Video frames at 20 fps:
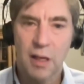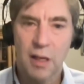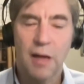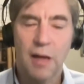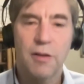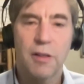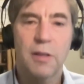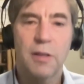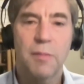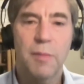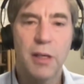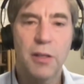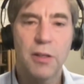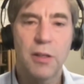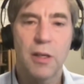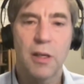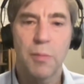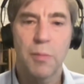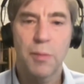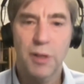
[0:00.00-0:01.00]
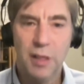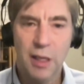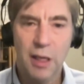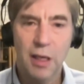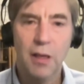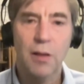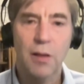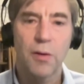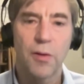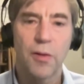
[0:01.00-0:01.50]
I just mentioned, in
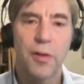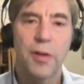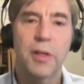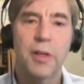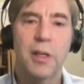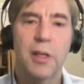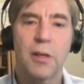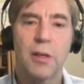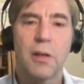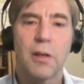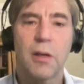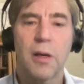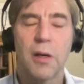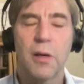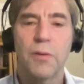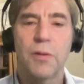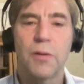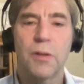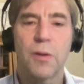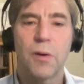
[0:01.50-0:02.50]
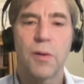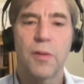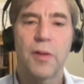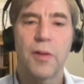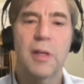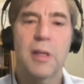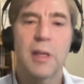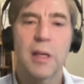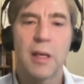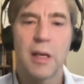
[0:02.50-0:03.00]
particular the digital code stored in
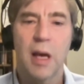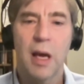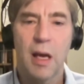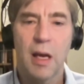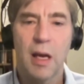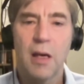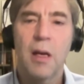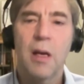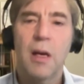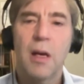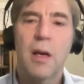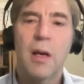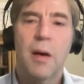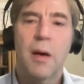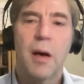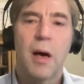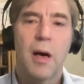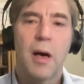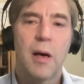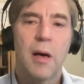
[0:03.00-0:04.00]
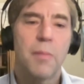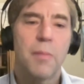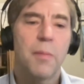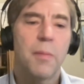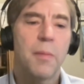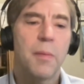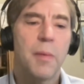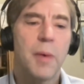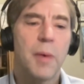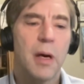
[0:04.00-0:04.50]
the DNA, uh,
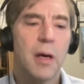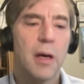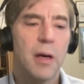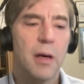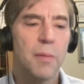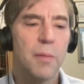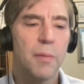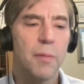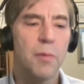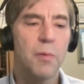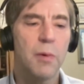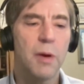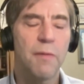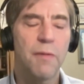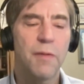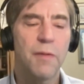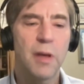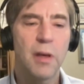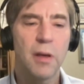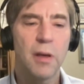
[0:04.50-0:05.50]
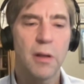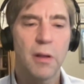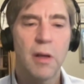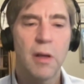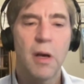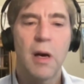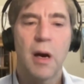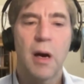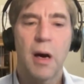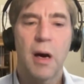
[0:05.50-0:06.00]
uh,
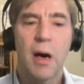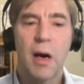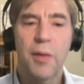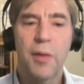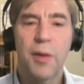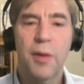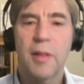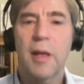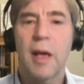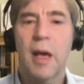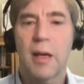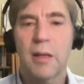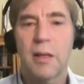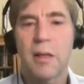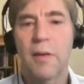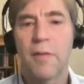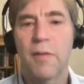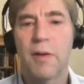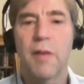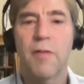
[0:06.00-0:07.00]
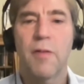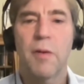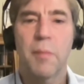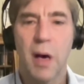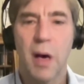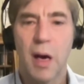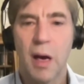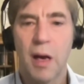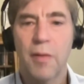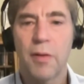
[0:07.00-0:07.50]
reveal, I think, the activity of a
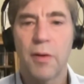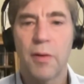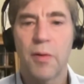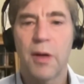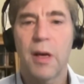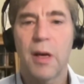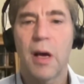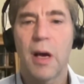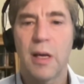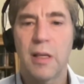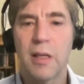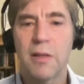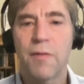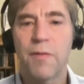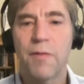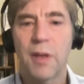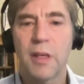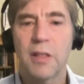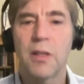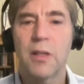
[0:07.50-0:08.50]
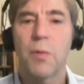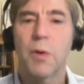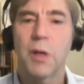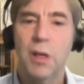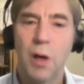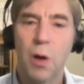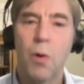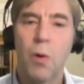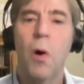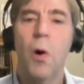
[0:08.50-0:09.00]
mind. They're the kinds of things that we
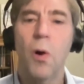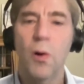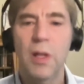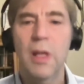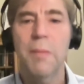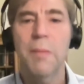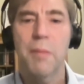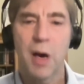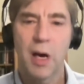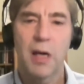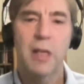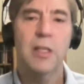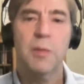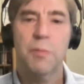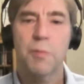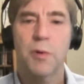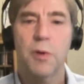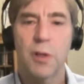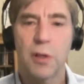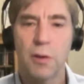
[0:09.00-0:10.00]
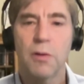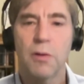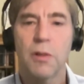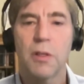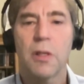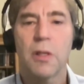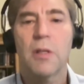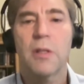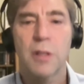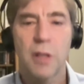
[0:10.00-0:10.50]
know only minds
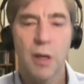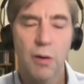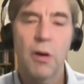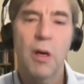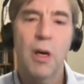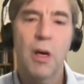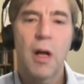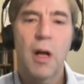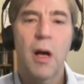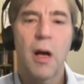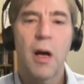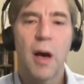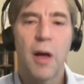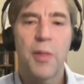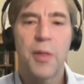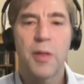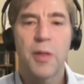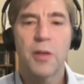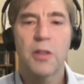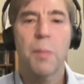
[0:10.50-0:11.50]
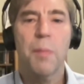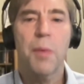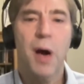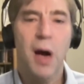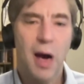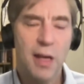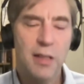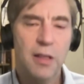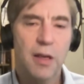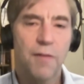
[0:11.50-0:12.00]
produce. So I think there's a
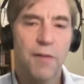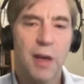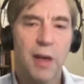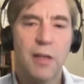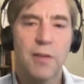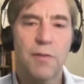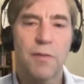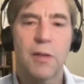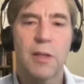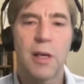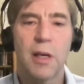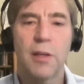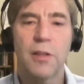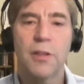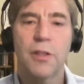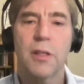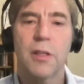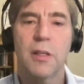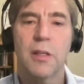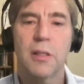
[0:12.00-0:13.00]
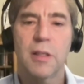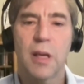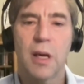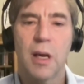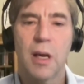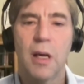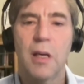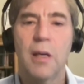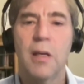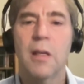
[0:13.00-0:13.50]
positive case for intelligent
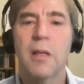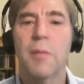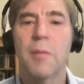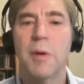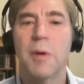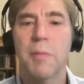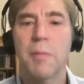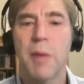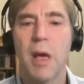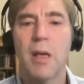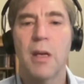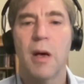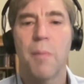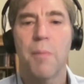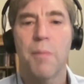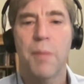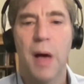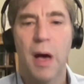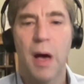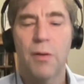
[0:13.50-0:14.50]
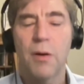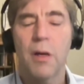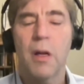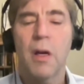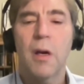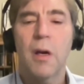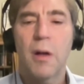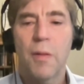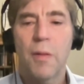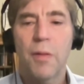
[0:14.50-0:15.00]
design to be made about
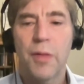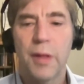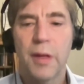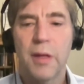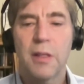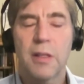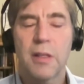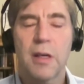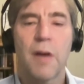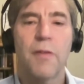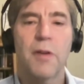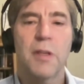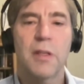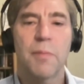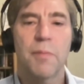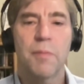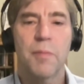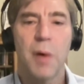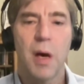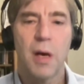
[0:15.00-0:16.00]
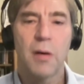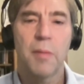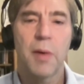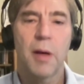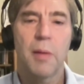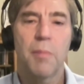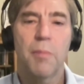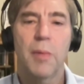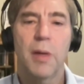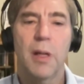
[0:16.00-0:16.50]
the discoveries of modern
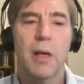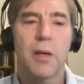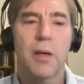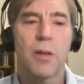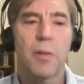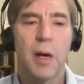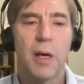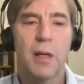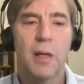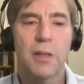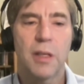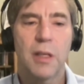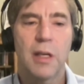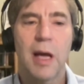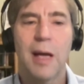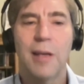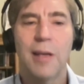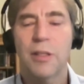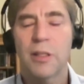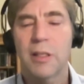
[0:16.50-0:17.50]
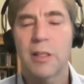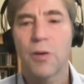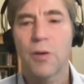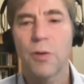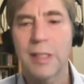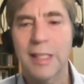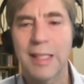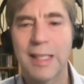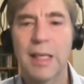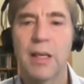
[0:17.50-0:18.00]
molecular biology, not just a
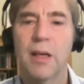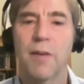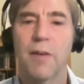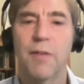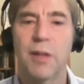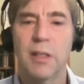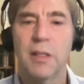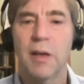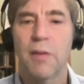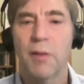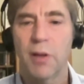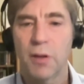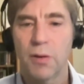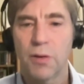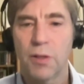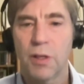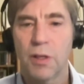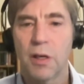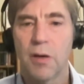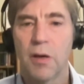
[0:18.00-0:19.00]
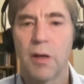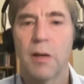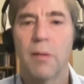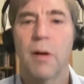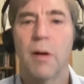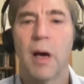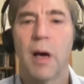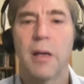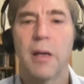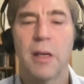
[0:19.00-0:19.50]
critique of these evolutionary
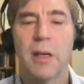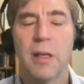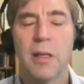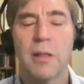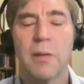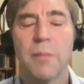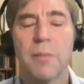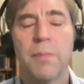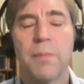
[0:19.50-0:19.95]
ideas.